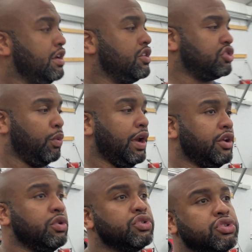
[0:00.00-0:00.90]
So when I
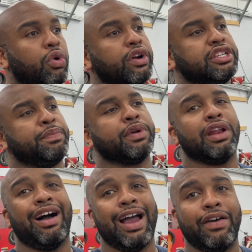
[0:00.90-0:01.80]
do store it,
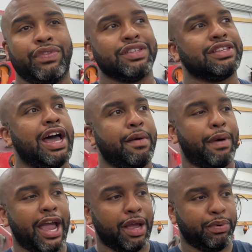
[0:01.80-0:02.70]
typically I'll have this side
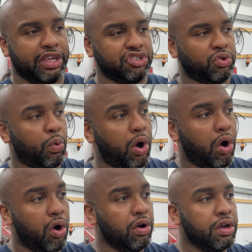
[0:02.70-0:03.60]
back up against the
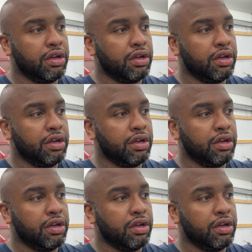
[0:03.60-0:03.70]
wall.